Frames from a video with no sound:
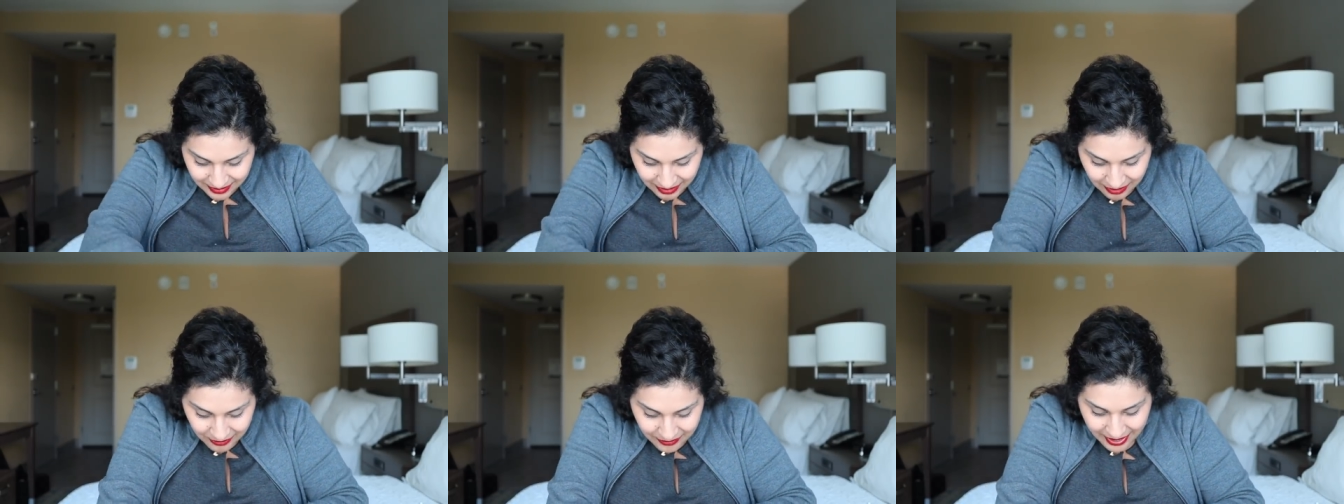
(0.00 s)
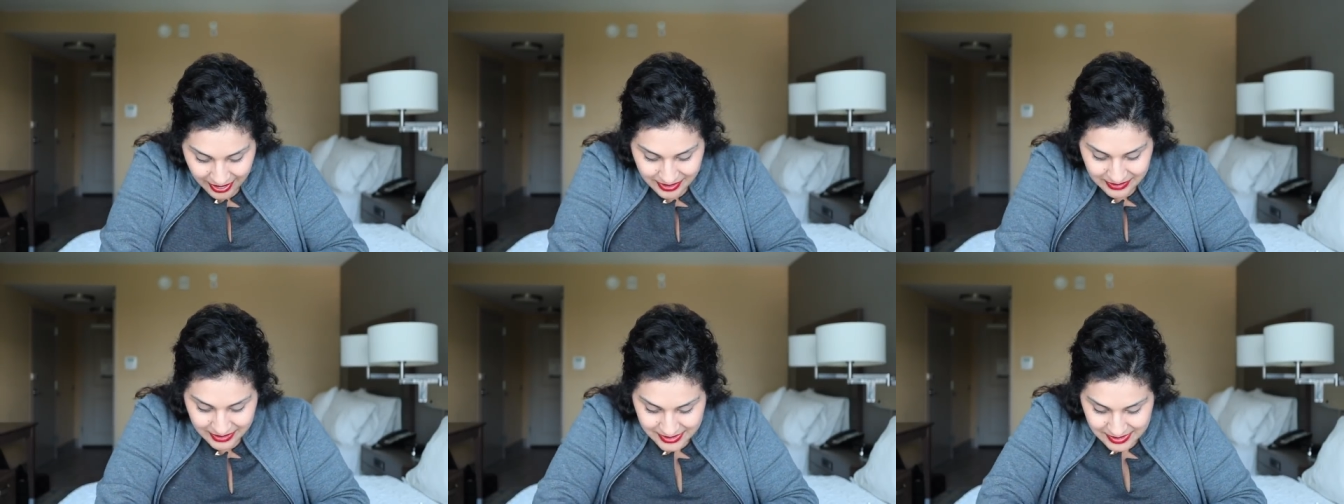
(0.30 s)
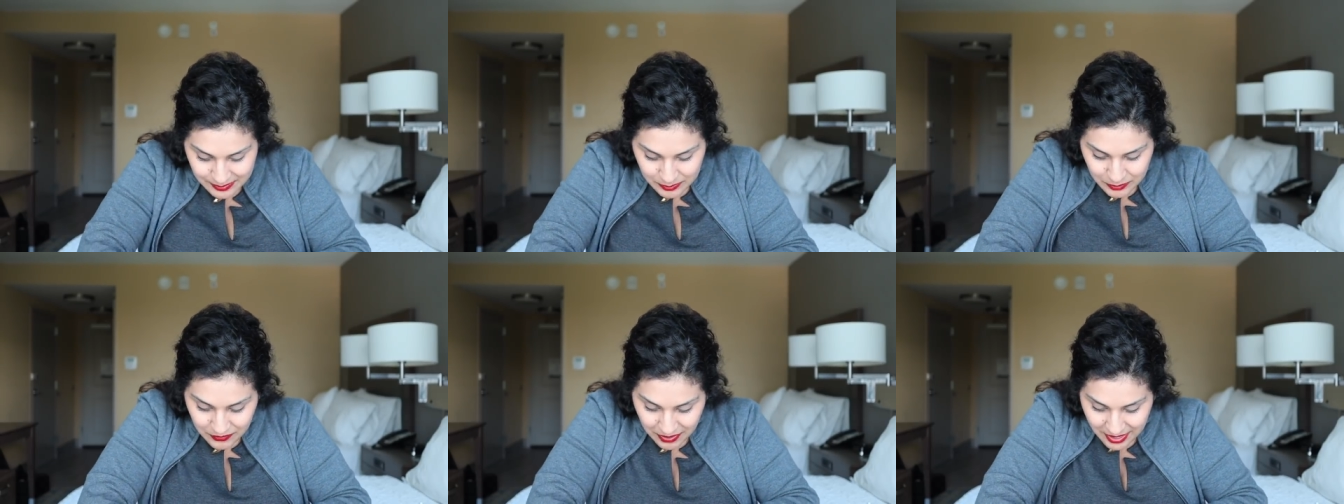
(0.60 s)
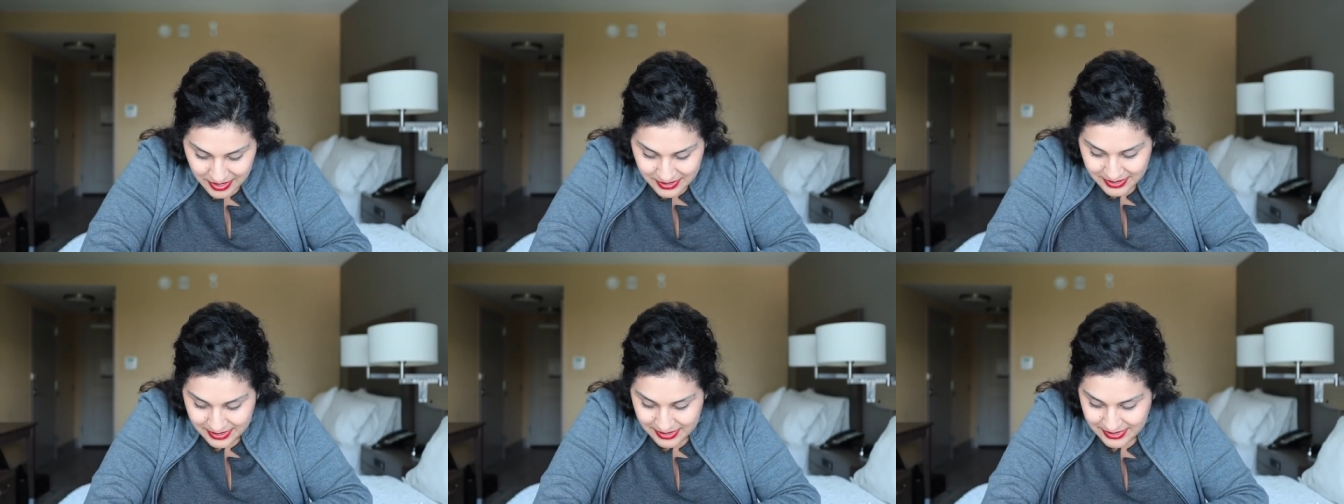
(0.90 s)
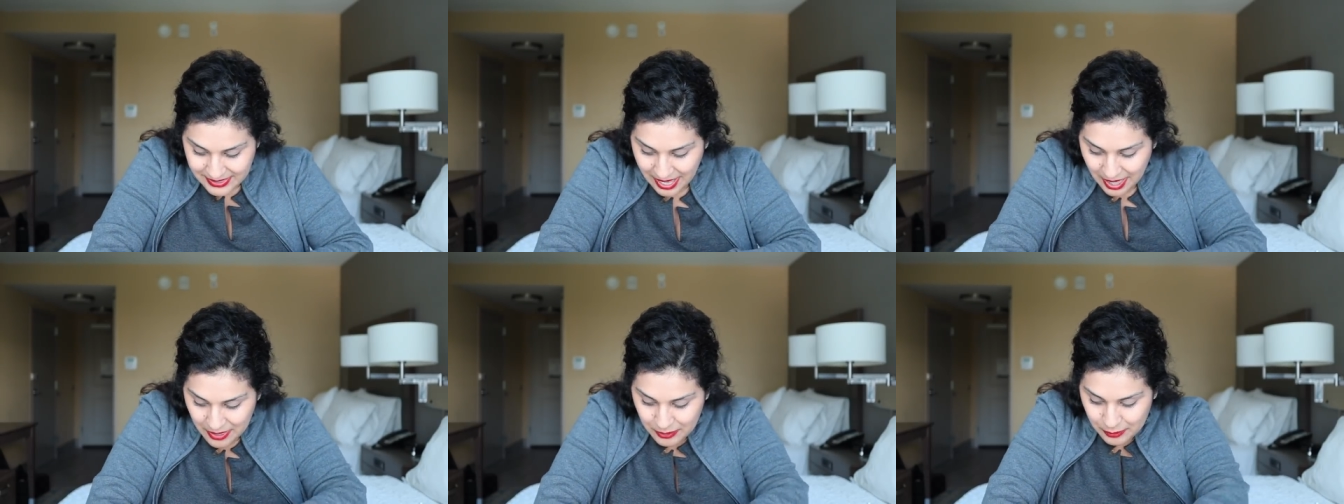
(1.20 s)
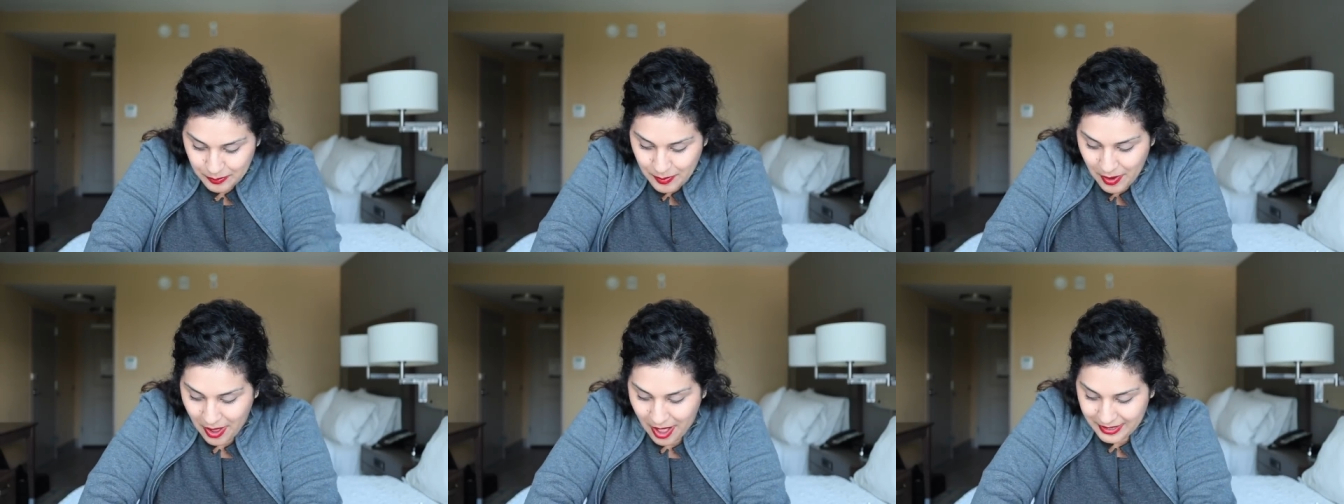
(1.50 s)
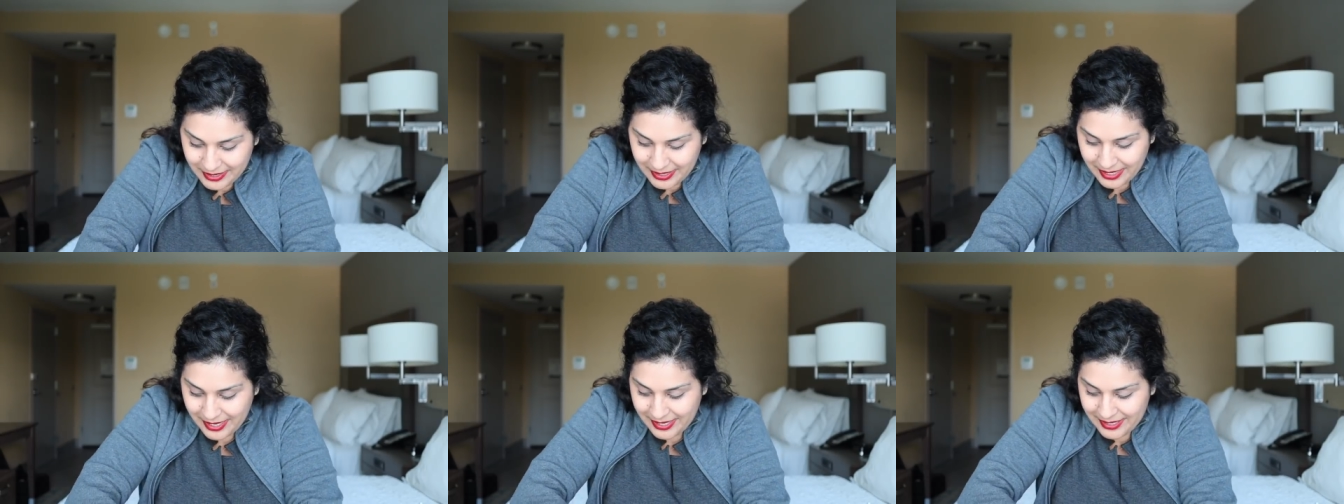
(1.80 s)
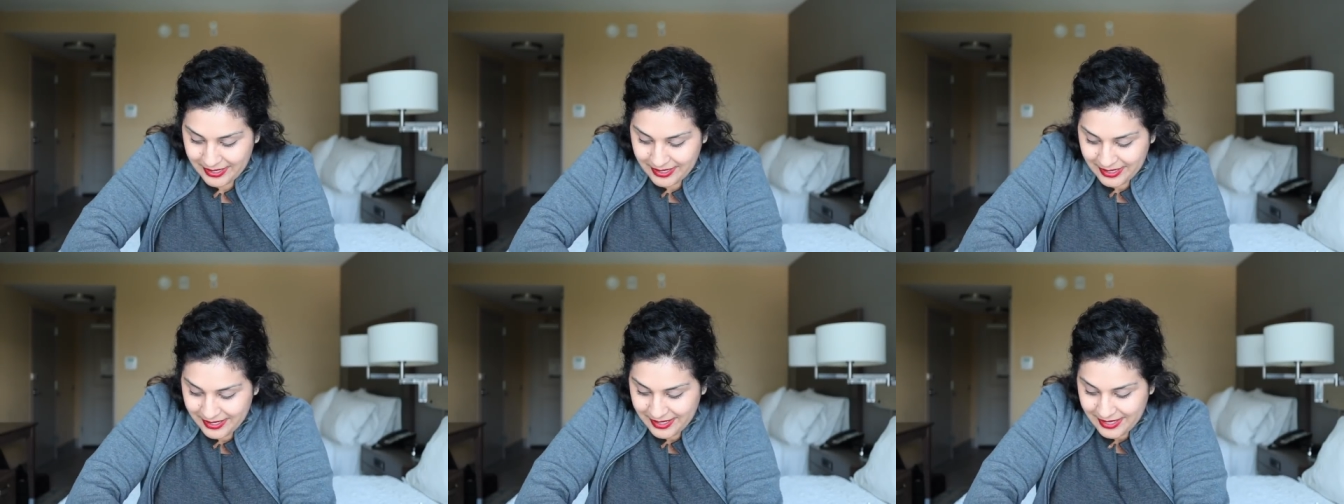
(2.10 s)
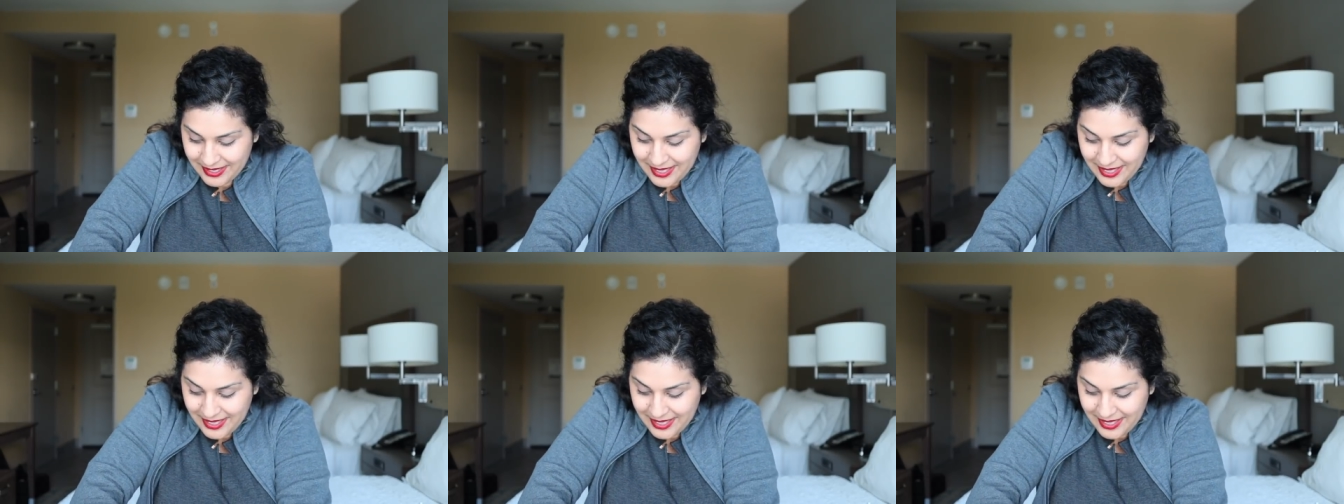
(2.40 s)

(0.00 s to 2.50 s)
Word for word: Okay, let's move on to this other pocket.